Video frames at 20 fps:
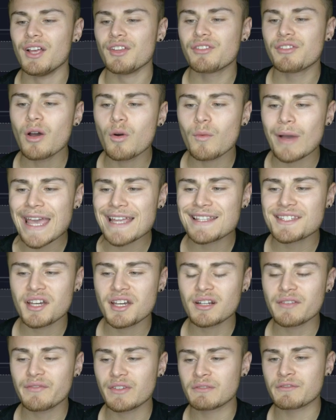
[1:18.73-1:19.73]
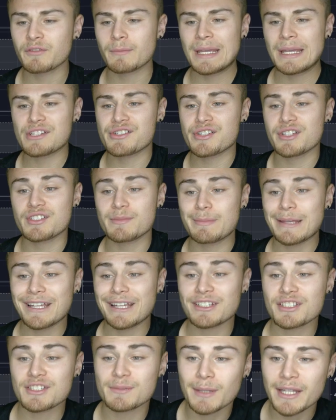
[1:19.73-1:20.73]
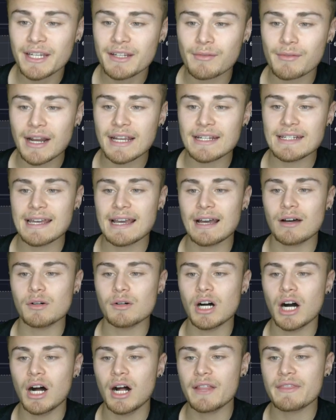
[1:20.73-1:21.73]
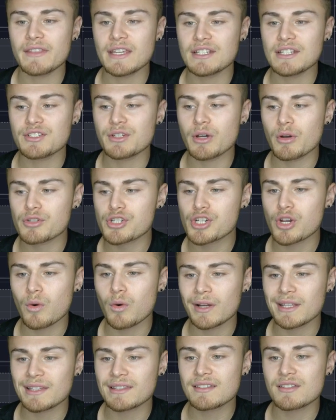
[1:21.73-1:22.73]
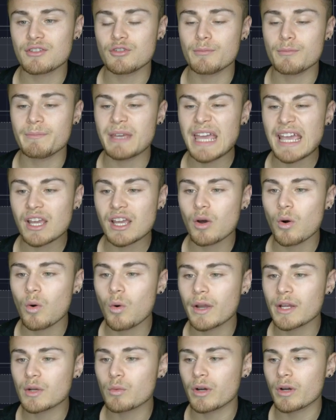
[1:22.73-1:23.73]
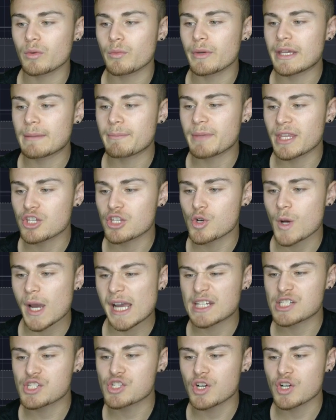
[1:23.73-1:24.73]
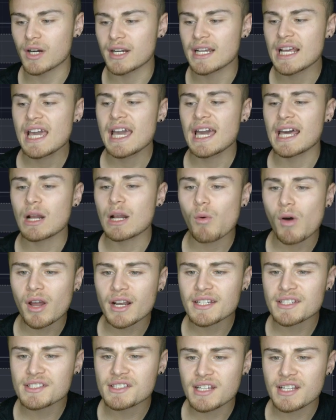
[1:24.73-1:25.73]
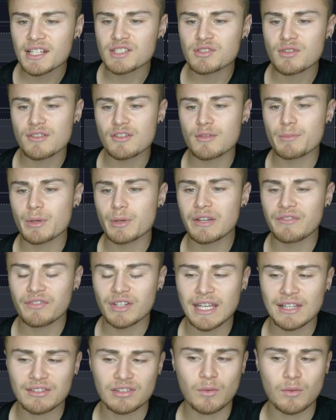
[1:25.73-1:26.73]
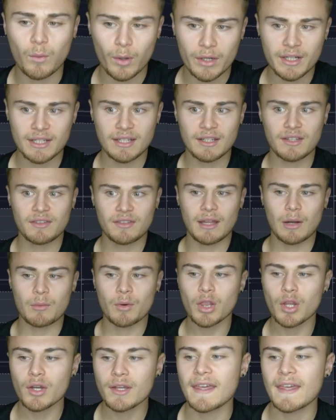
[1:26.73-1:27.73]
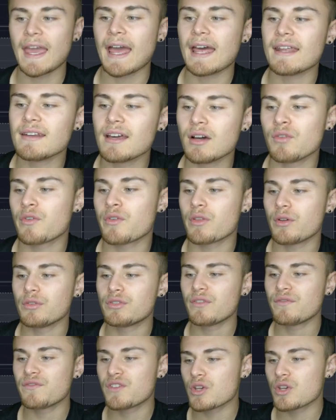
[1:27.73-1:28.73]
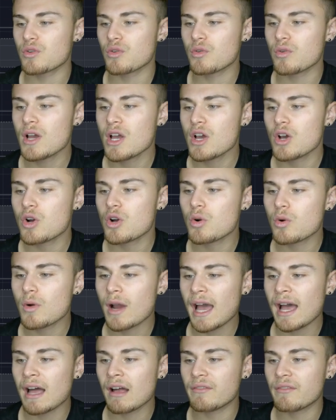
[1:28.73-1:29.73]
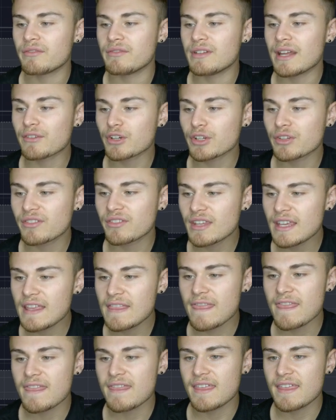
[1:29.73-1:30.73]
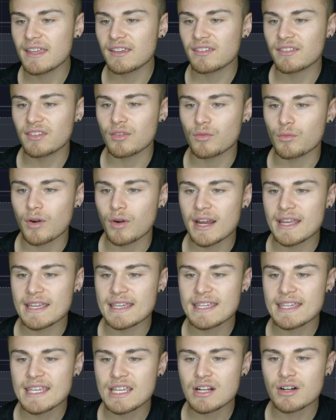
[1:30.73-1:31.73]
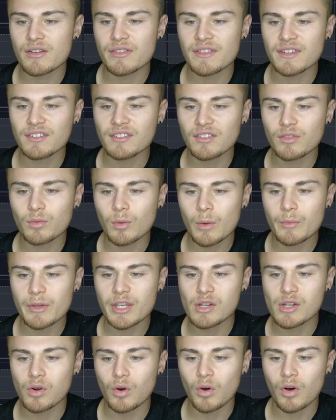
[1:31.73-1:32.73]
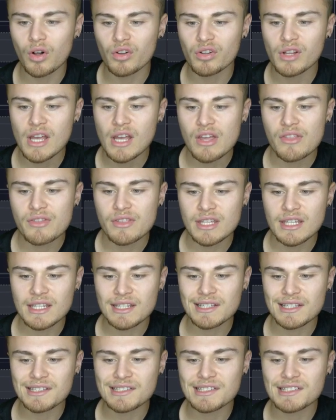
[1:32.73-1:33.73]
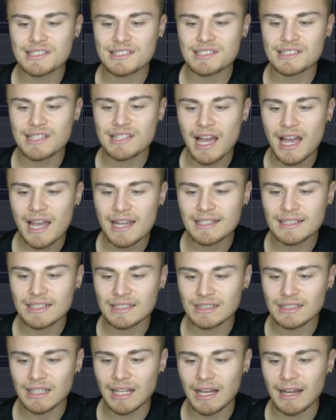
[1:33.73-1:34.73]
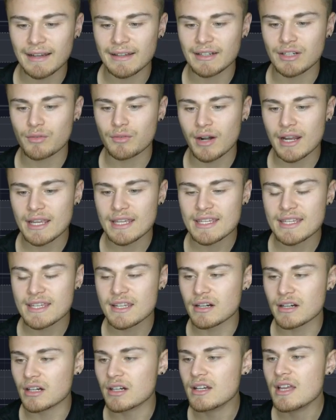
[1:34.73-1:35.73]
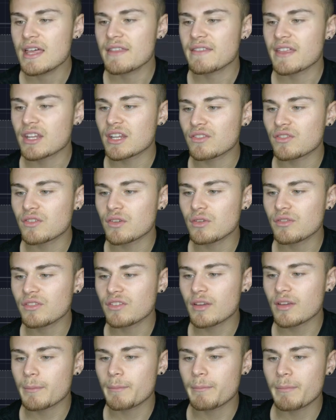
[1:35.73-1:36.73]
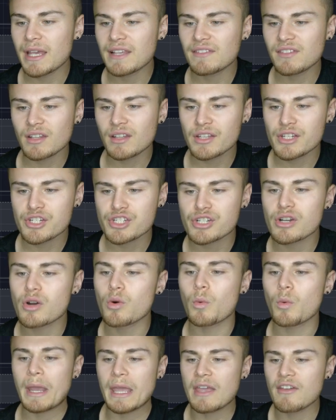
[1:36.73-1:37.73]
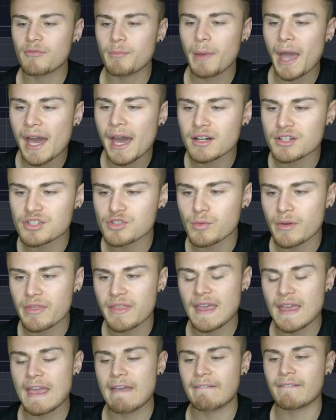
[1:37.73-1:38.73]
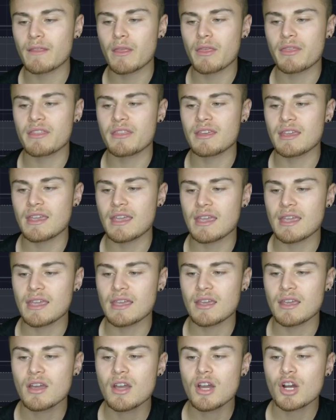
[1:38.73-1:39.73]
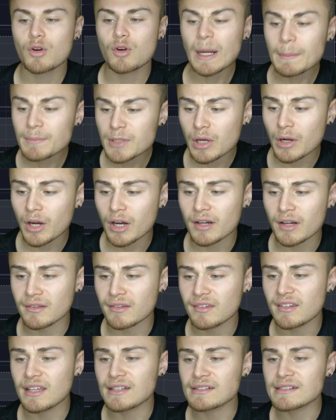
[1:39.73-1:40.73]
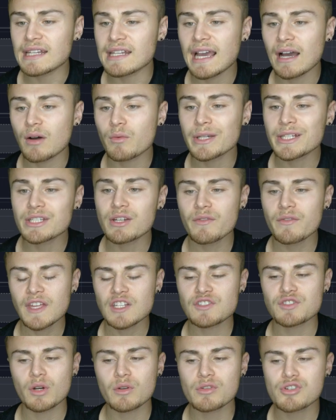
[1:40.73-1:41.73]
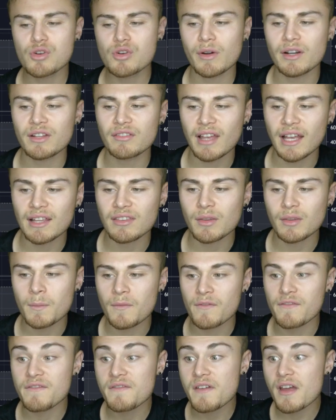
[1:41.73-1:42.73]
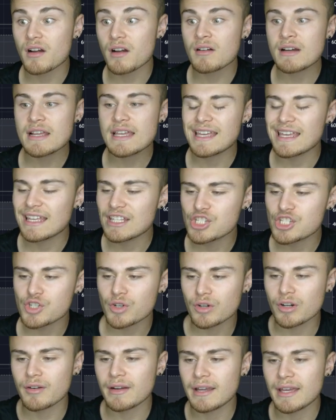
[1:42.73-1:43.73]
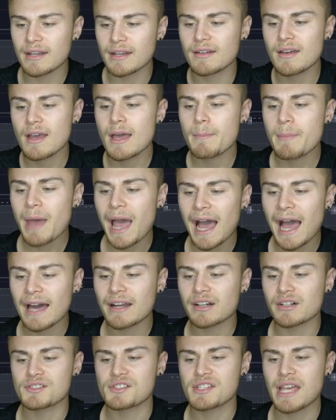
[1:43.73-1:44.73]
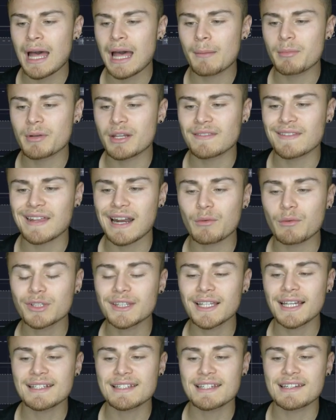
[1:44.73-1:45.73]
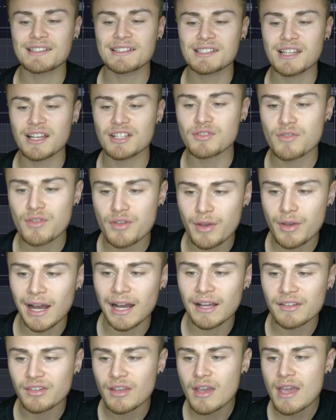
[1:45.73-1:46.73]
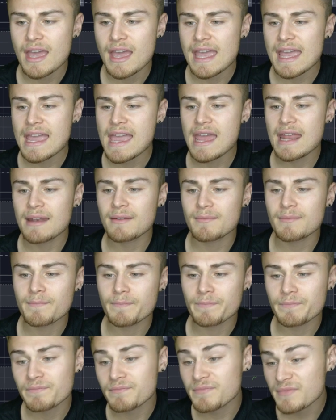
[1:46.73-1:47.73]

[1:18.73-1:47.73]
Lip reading: So a ton of information is being displayed right now on the Dogecoin to Bitcoin 1 week Bittrex chart. And I want to discuss with you briefly as to what it is that we're looking at. Now, for those of you who have never seen this right here, this is what we call the sine line right here that is used to basically show wave patterns within the cryptocurrency. Now, we know that Dogecoin has had some very intricate patterns happening that I would like to discuss with you guys in